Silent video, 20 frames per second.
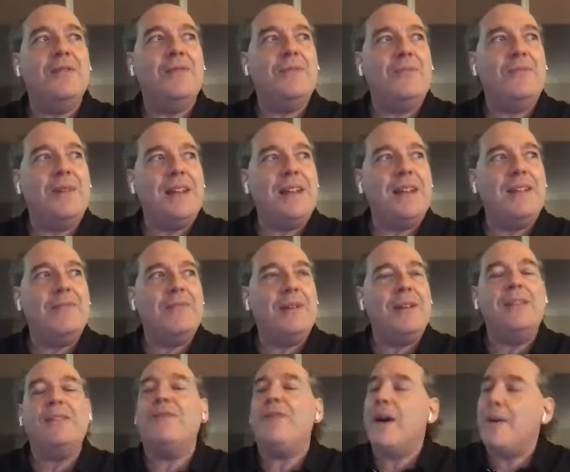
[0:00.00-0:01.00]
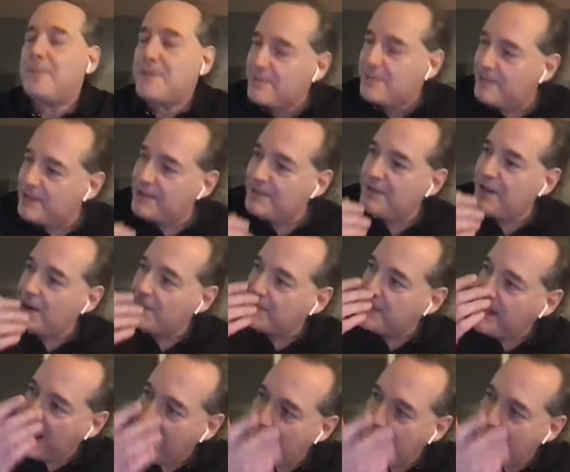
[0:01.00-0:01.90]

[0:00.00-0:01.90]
developed an